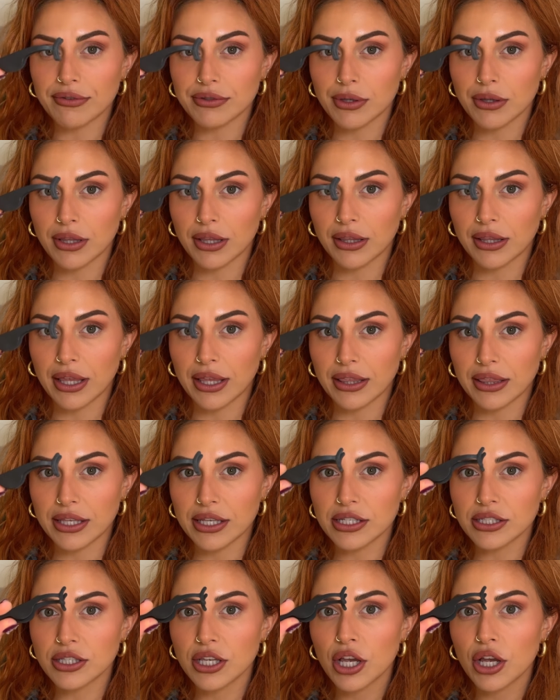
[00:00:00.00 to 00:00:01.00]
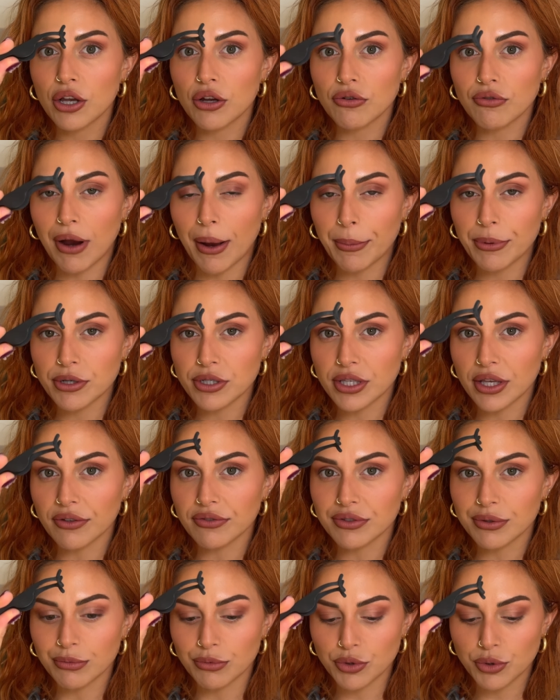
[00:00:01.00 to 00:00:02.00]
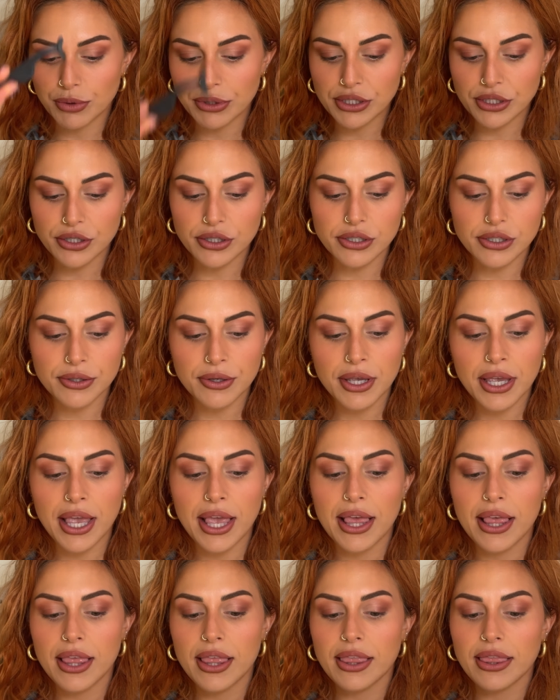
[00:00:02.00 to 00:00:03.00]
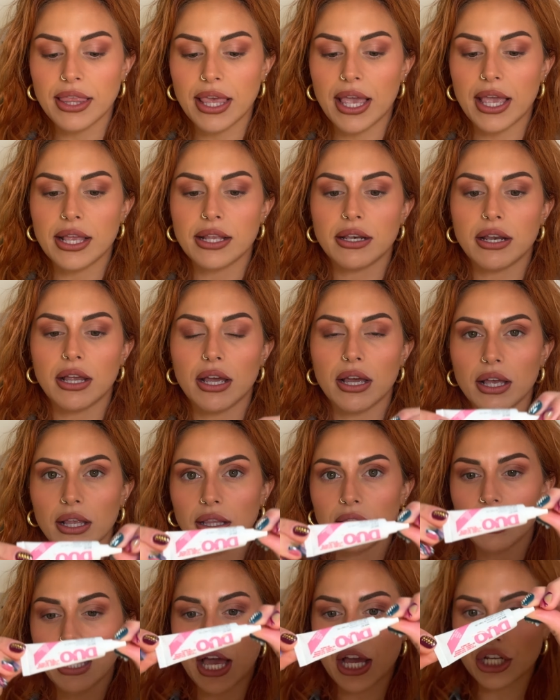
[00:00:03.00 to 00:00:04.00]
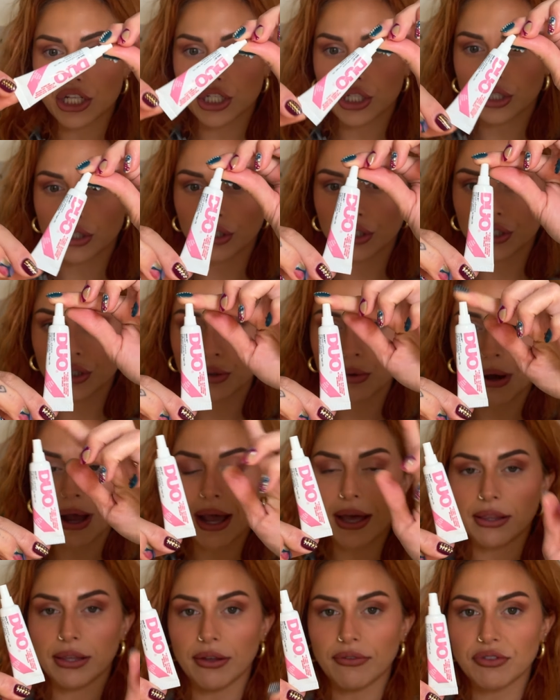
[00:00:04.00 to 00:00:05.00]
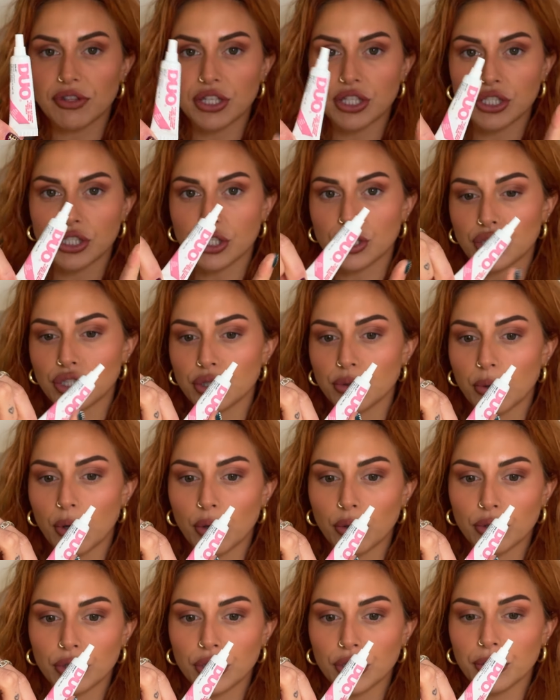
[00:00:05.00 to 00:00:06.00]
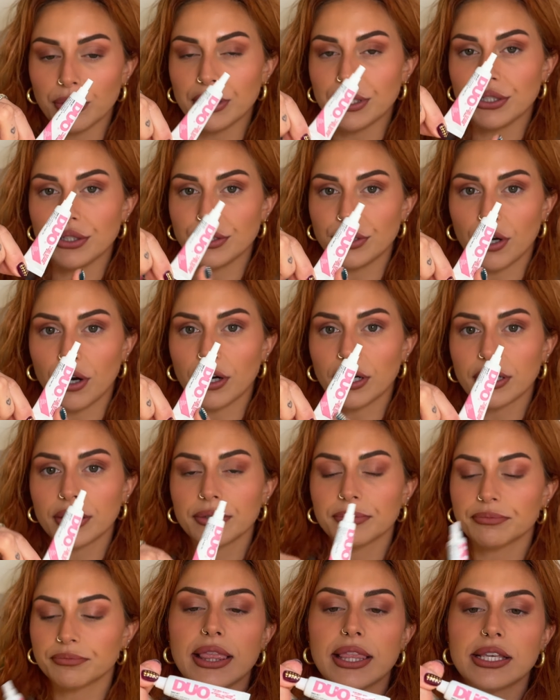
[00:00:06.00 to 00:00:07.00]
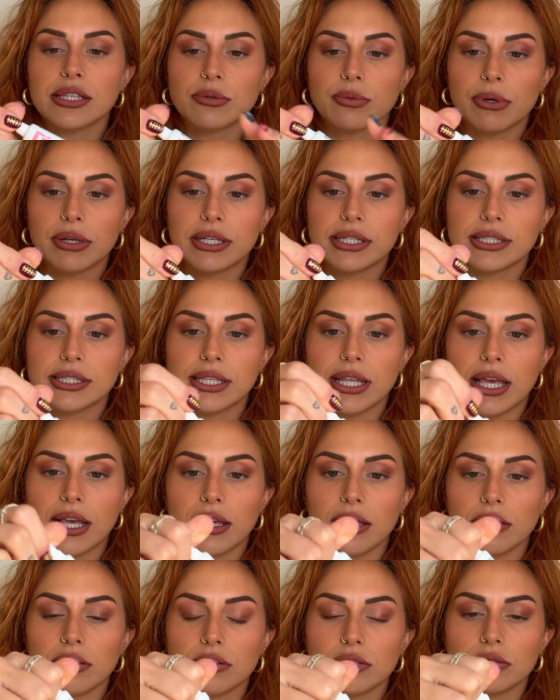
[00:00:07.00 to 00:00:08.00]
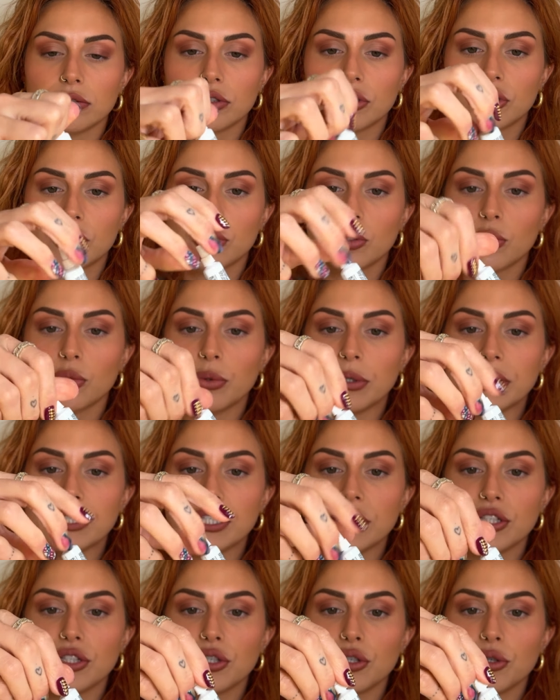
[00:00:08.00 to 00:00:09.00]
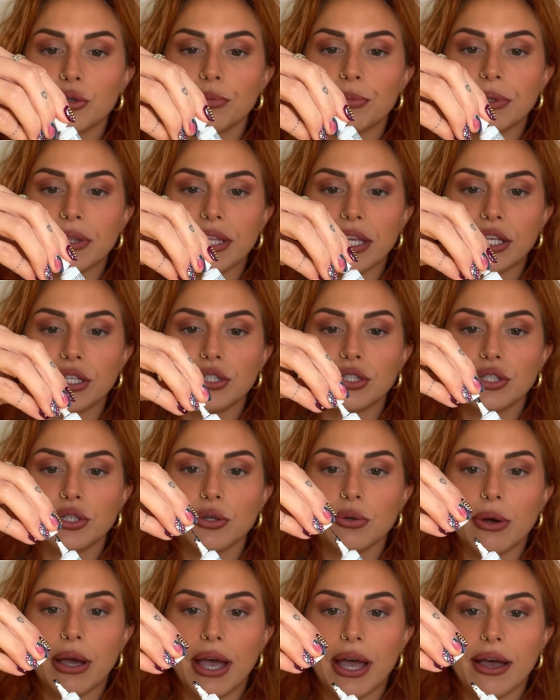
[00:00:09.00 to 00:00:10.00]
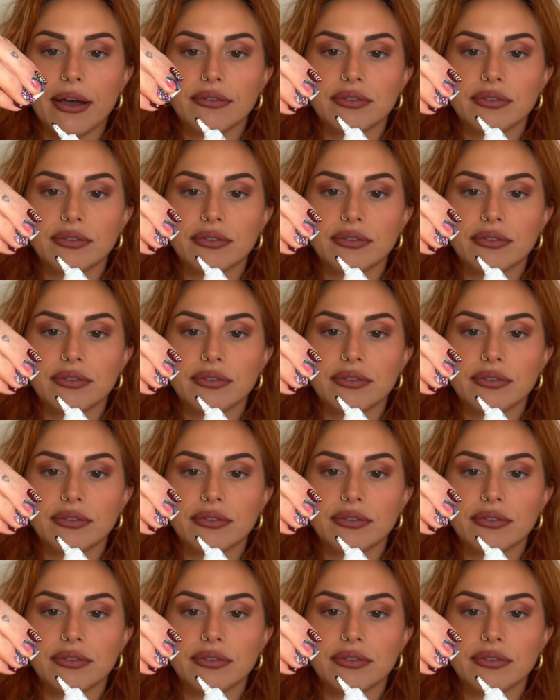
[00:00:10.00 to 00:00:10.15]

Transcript: something like this, grab yourself some tweezers. Then lash glue. I love this duo glue in dark. This one is like a little squeezy tube, but they do have